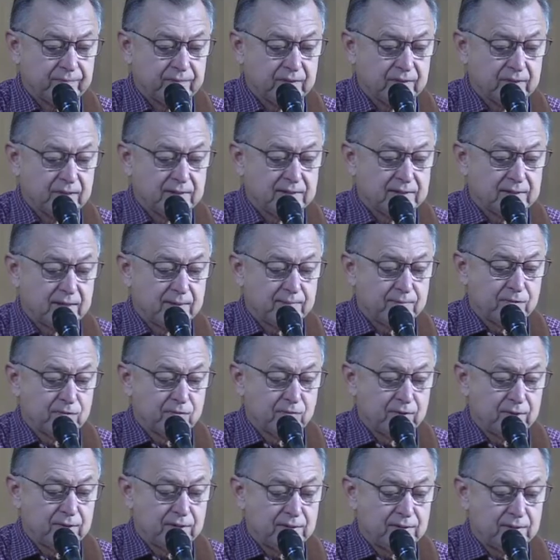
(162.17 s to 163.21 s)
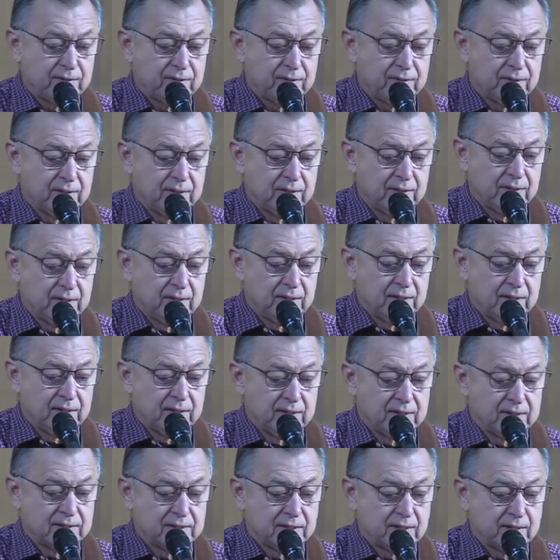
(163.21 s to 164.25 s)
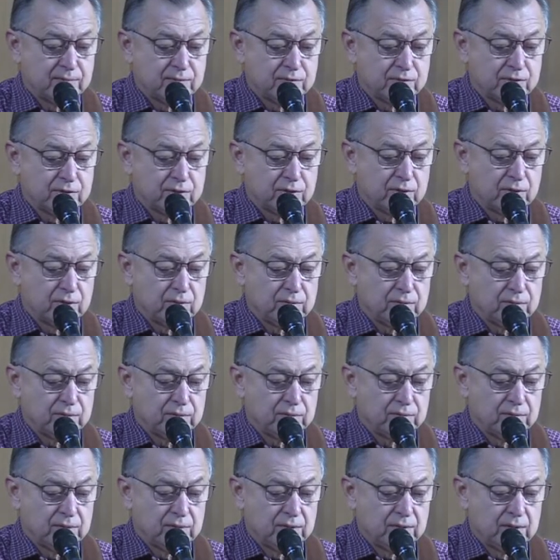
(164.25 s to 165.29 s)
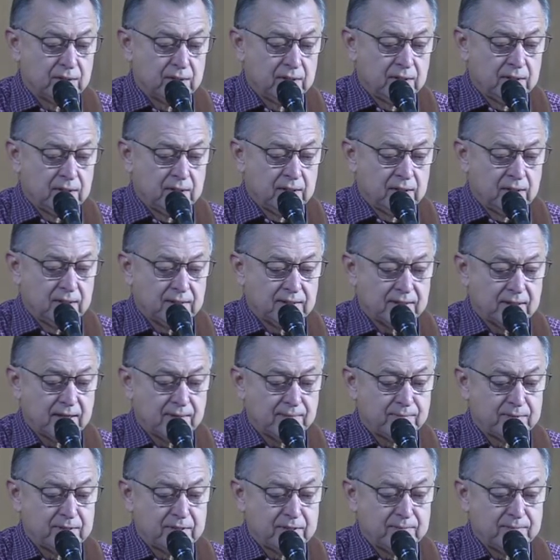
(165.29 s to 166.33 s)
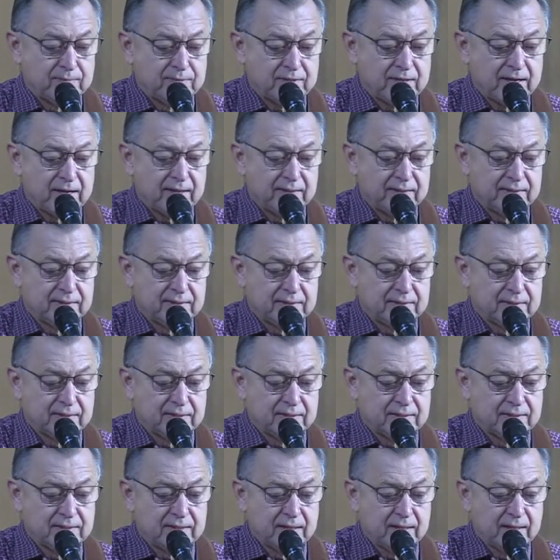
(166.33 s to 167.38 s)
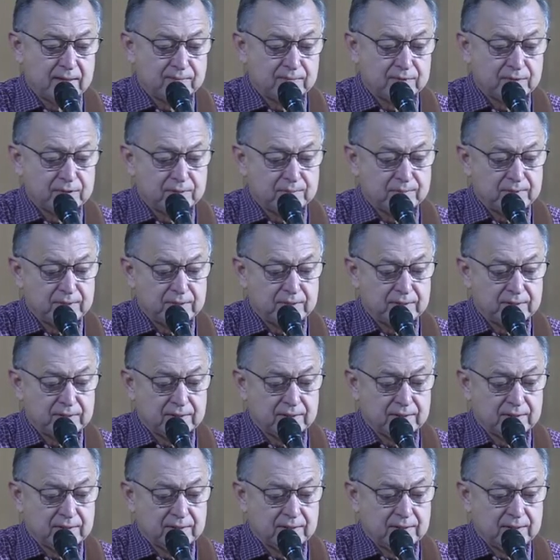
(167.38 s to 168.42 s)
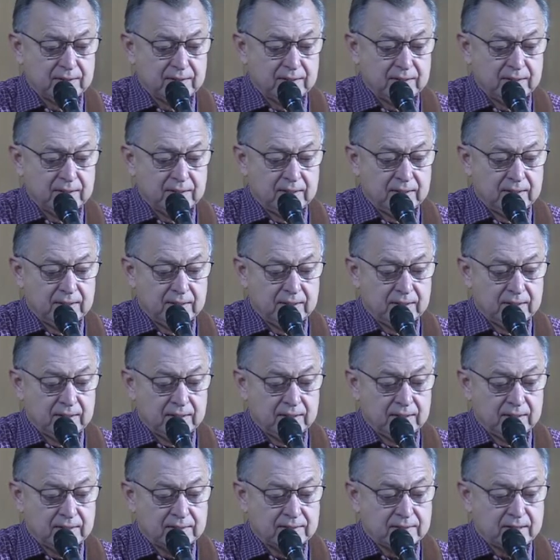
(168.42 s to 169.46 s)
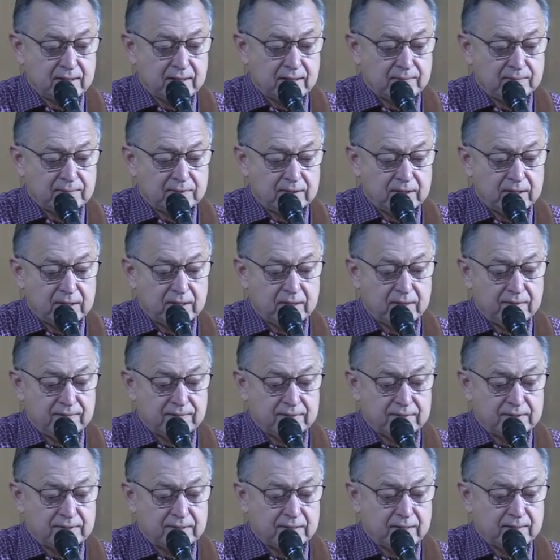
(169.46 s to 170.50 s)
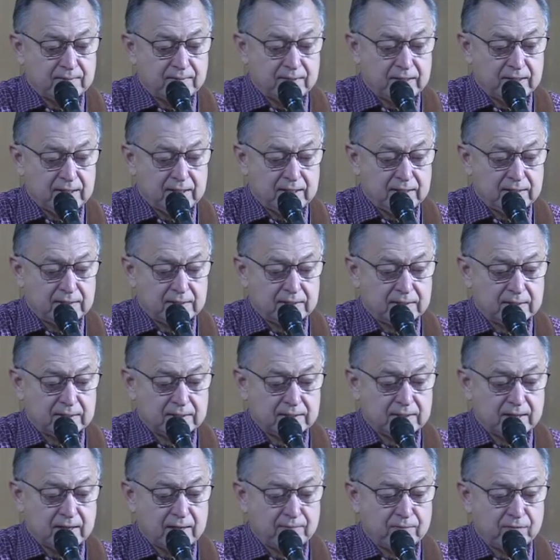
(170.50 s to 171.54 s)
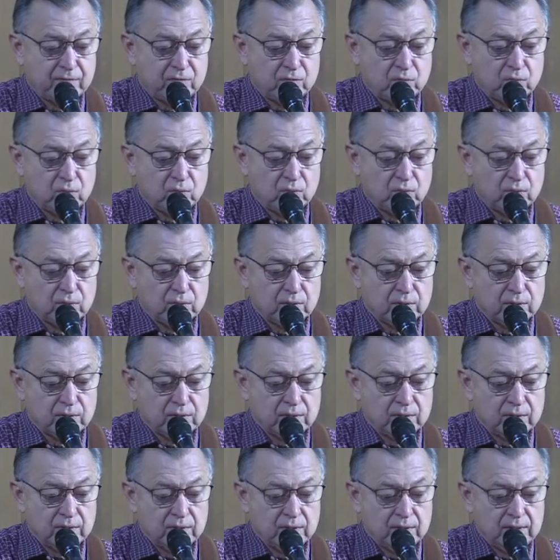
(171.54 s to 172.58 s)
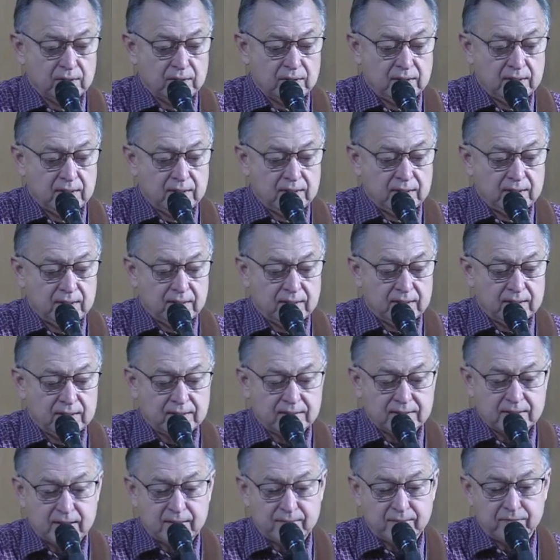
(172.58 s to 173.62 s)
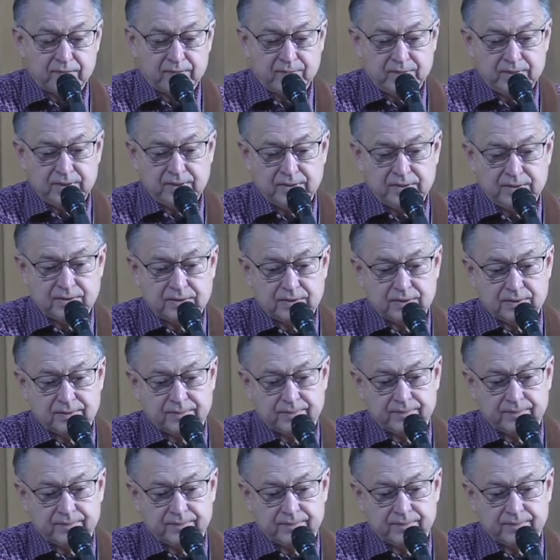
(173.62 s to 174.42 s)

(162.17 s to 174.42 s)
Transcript: a time to rend and a time to sow, a time to keep silence and a time to speak, a time to love and a time to hate, a time of war and a time of peace."